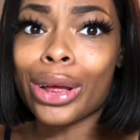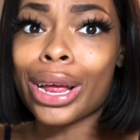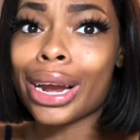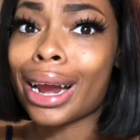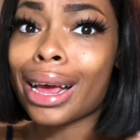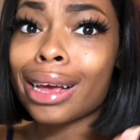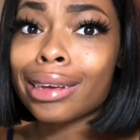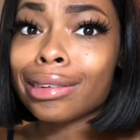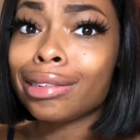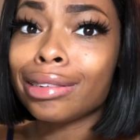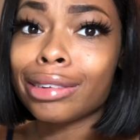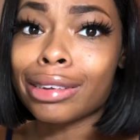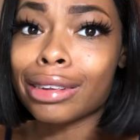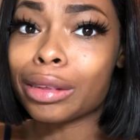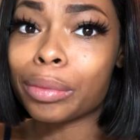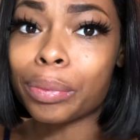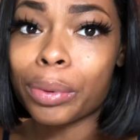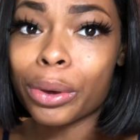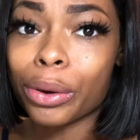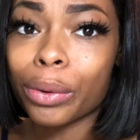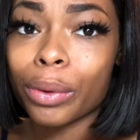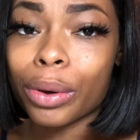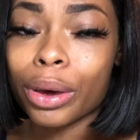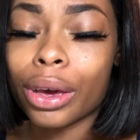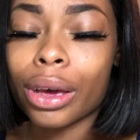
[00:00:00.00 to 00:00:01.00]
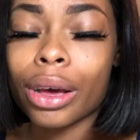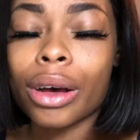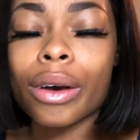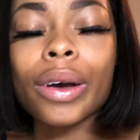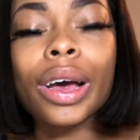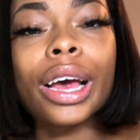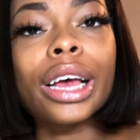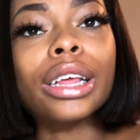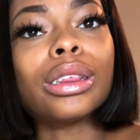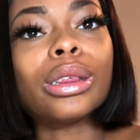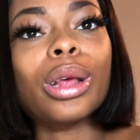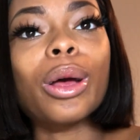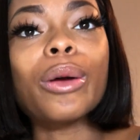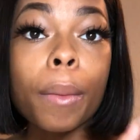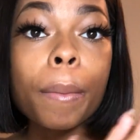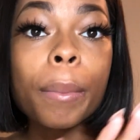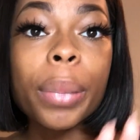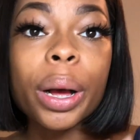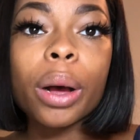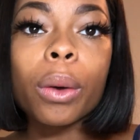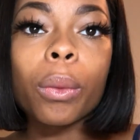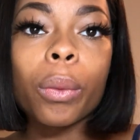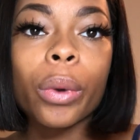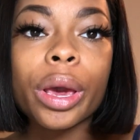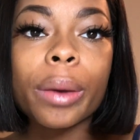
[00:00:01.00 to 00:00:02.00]
and that's just period. Okay, so
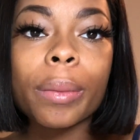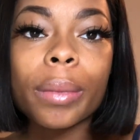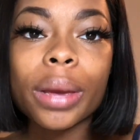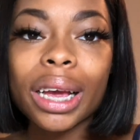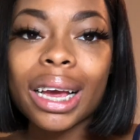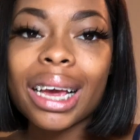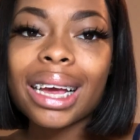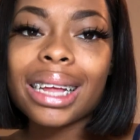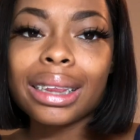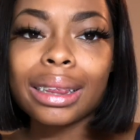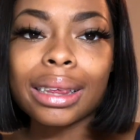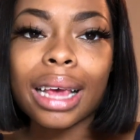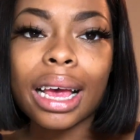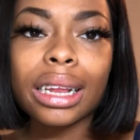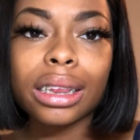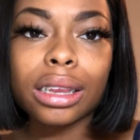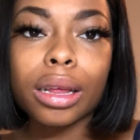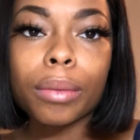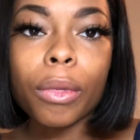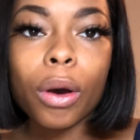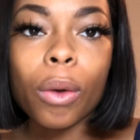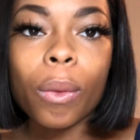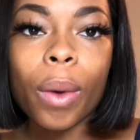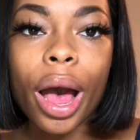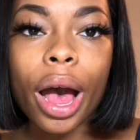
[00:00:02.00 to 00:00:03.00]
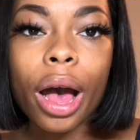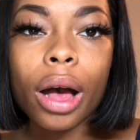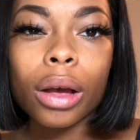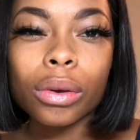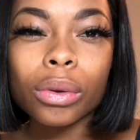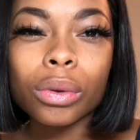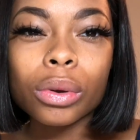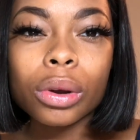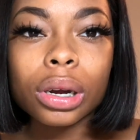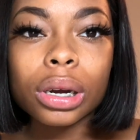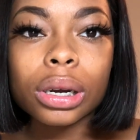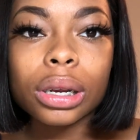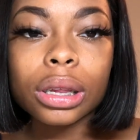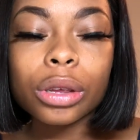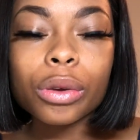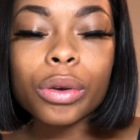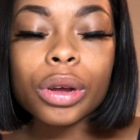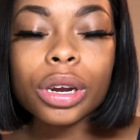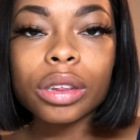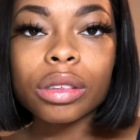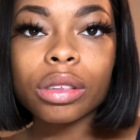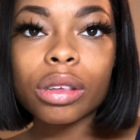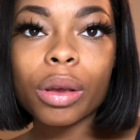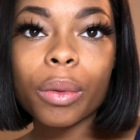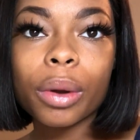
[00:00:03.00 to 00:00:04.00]
but women, it take them a while. You
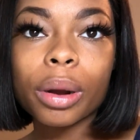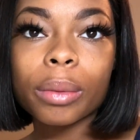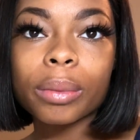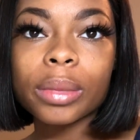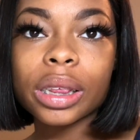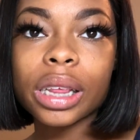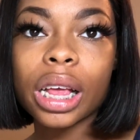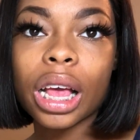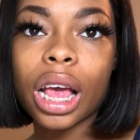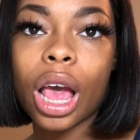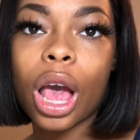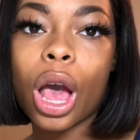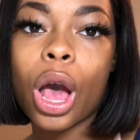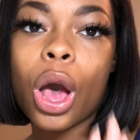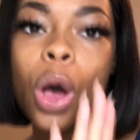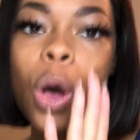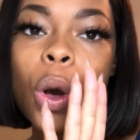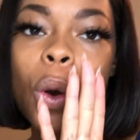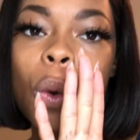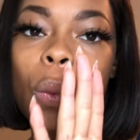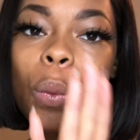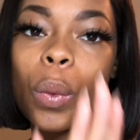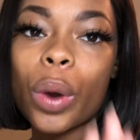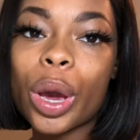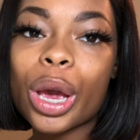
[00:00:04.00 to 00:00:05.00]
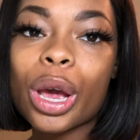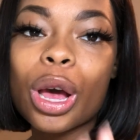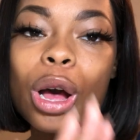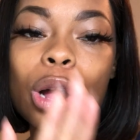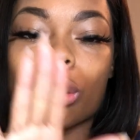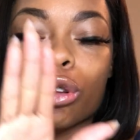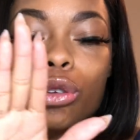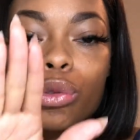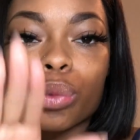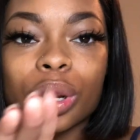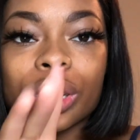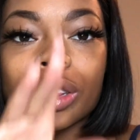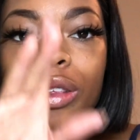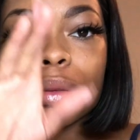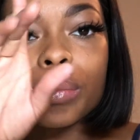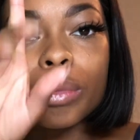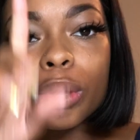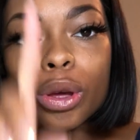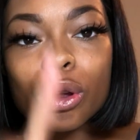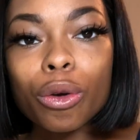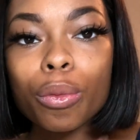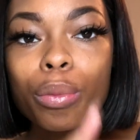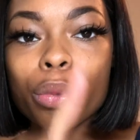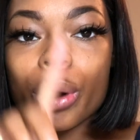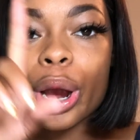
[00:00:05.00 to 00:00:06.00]
understand what I'm saying? We go through this
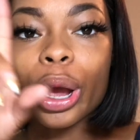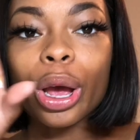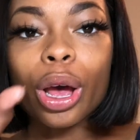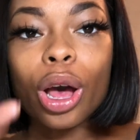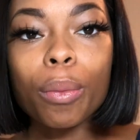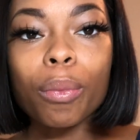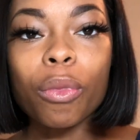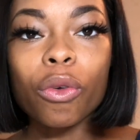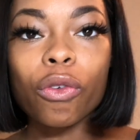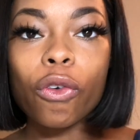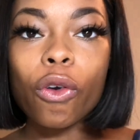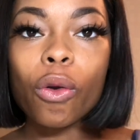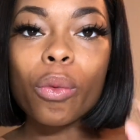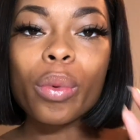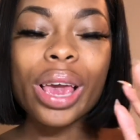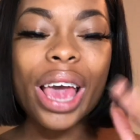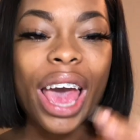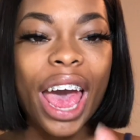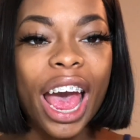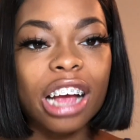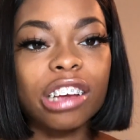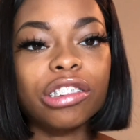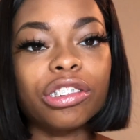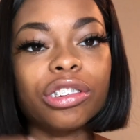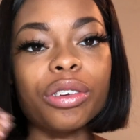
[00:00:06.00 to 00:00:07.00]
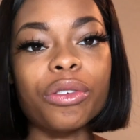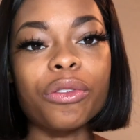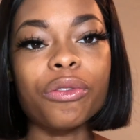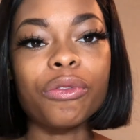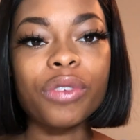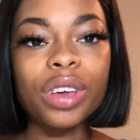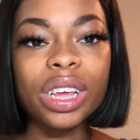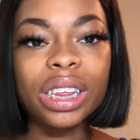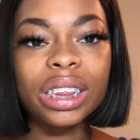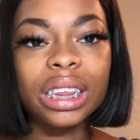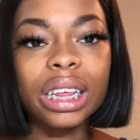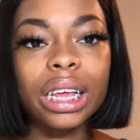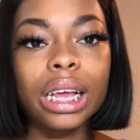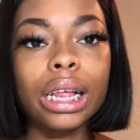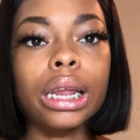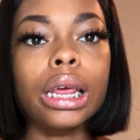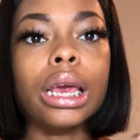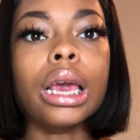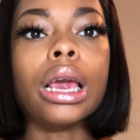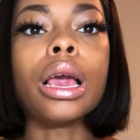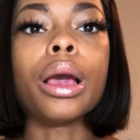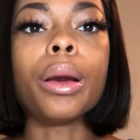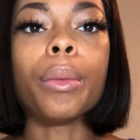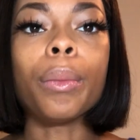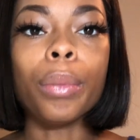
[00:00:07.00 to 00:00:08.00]
mental breakup before we actually
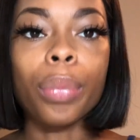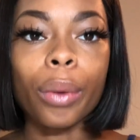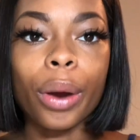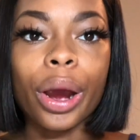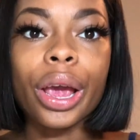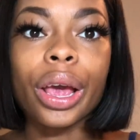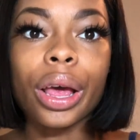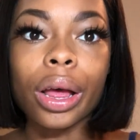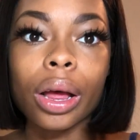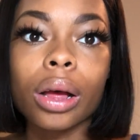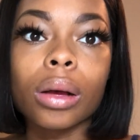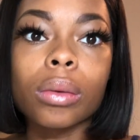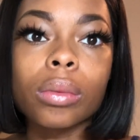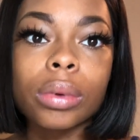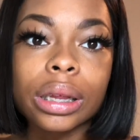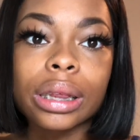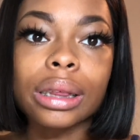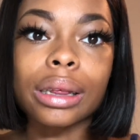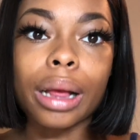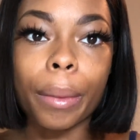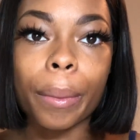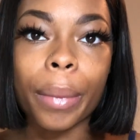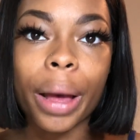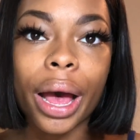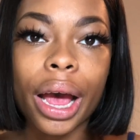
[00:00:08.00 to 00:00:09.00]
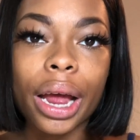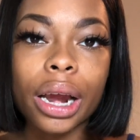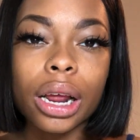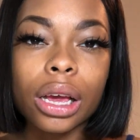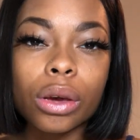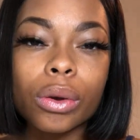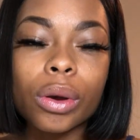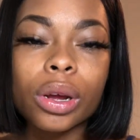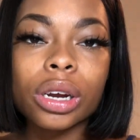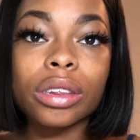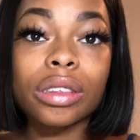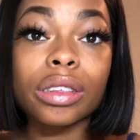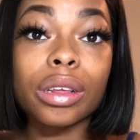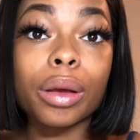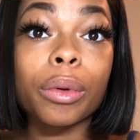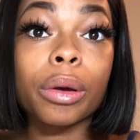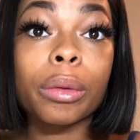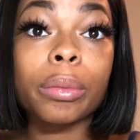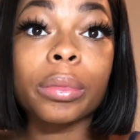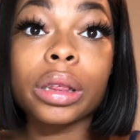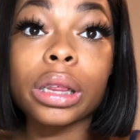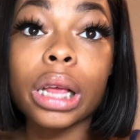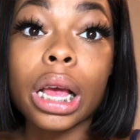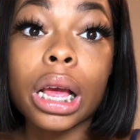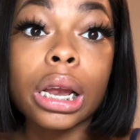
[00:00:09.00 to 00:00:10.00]
physically break up with somebody. You understand what
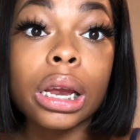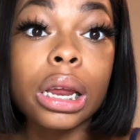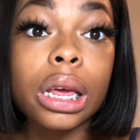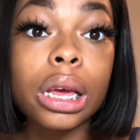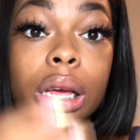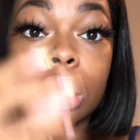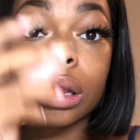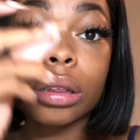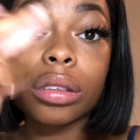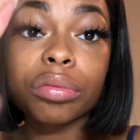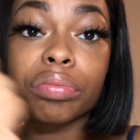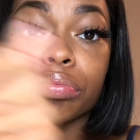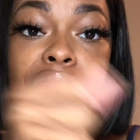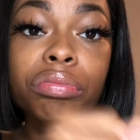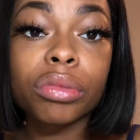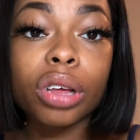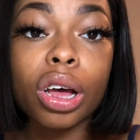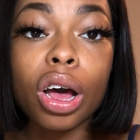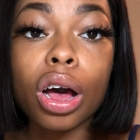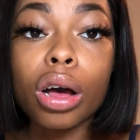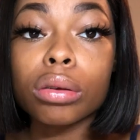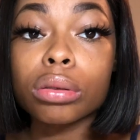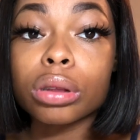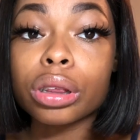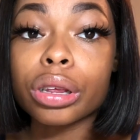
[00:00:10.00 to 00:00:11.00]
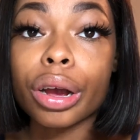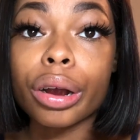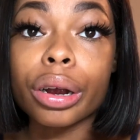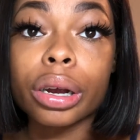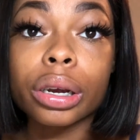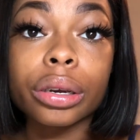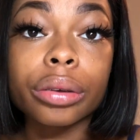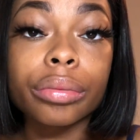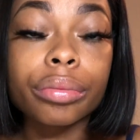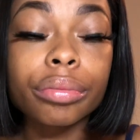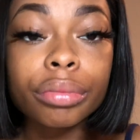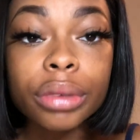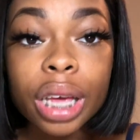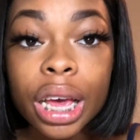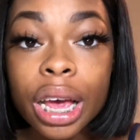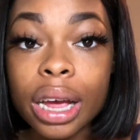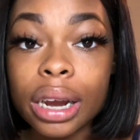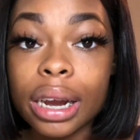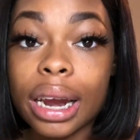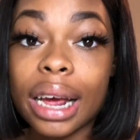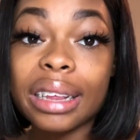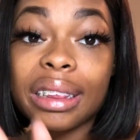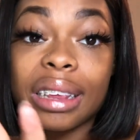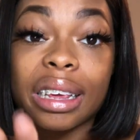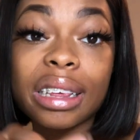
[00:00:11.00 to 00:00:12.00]
I'm saying? Niggas cold turkey.
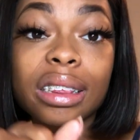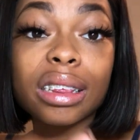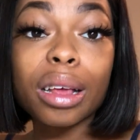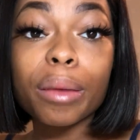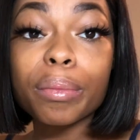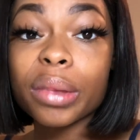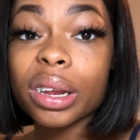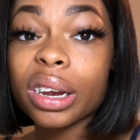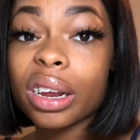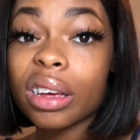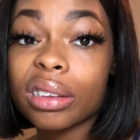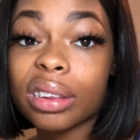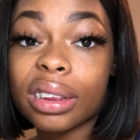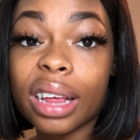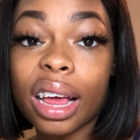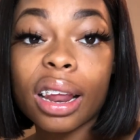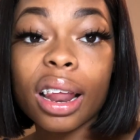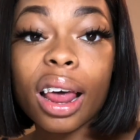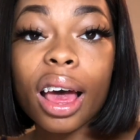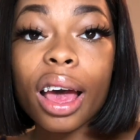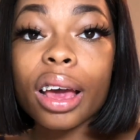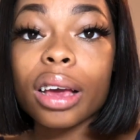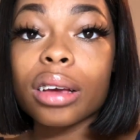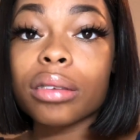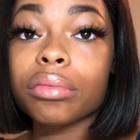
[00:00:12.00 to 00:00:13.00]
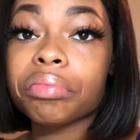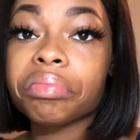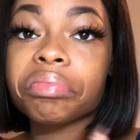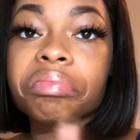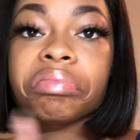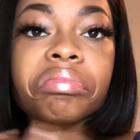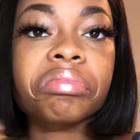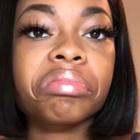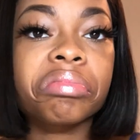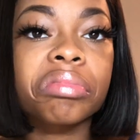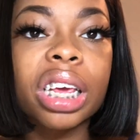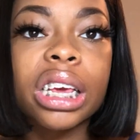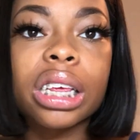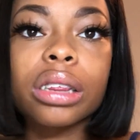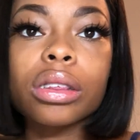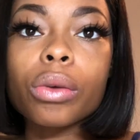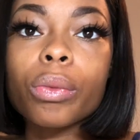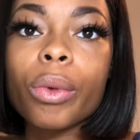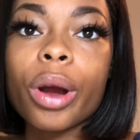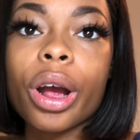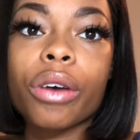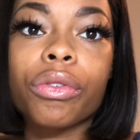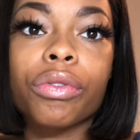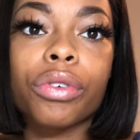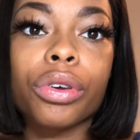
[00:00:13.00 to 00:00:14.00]
They see something else they like, it's a
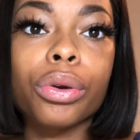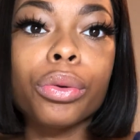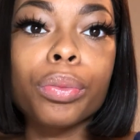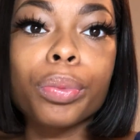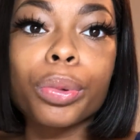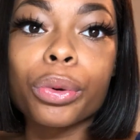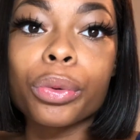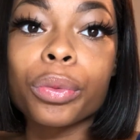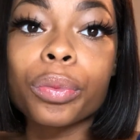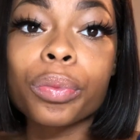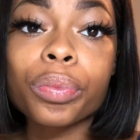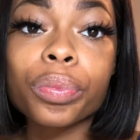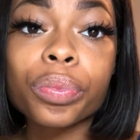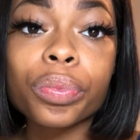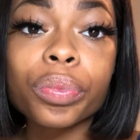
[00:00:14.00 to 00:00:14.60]
wrap for you, poo.